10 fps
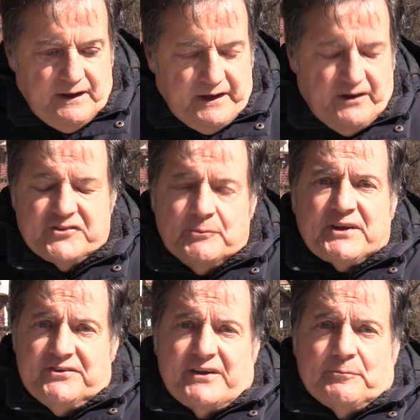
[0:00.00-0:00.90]
And he also
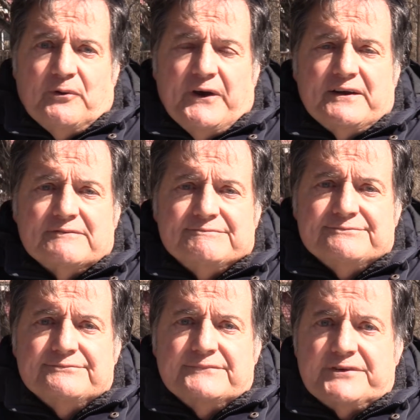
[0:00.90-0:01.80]
makes another point.
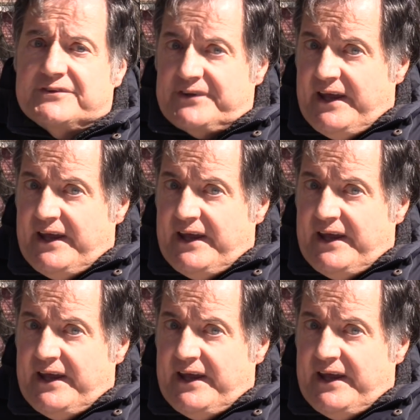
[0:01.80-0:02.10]
This is